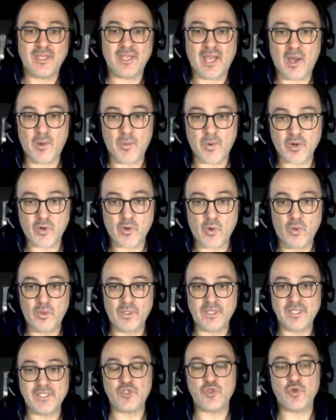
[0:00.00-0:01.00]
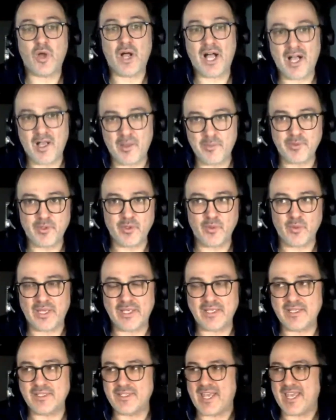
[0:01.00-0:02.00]
our goal is to help you
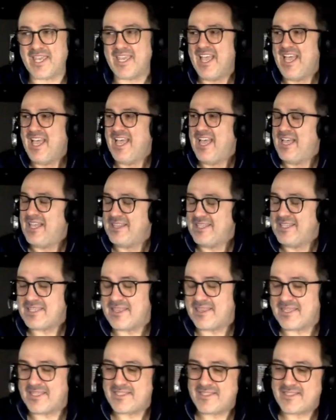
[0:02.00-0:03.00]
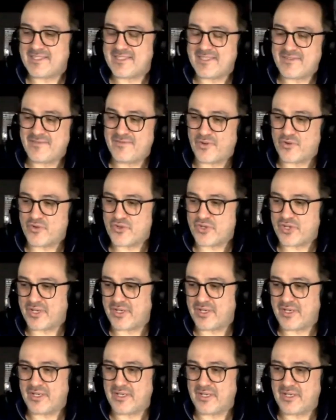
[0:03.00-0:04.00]
and then say, listen, this
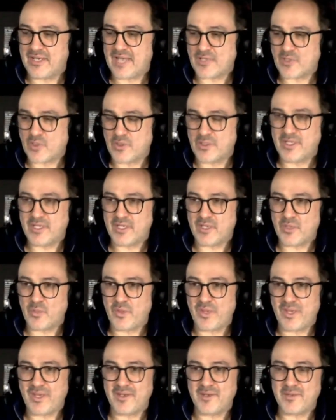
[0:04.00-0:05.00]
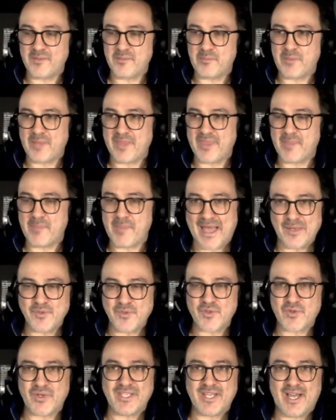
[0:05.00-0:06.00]
version, not only did it win, but the
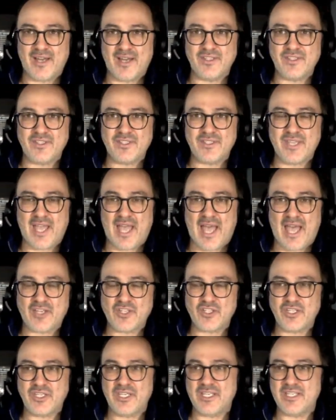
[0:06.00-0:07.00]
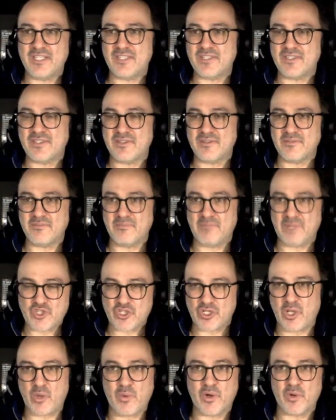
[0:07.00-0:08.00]
bounce rate on it actually is
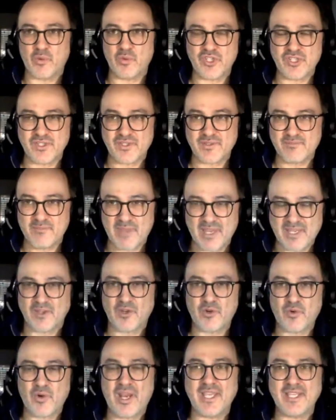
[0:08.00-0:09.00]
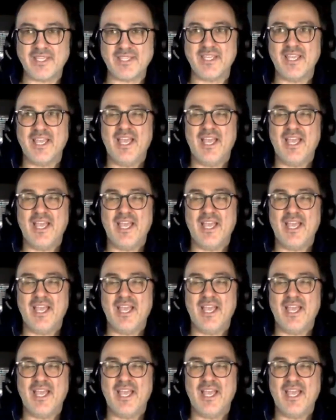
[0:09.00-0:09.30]
much lower, which makes it great.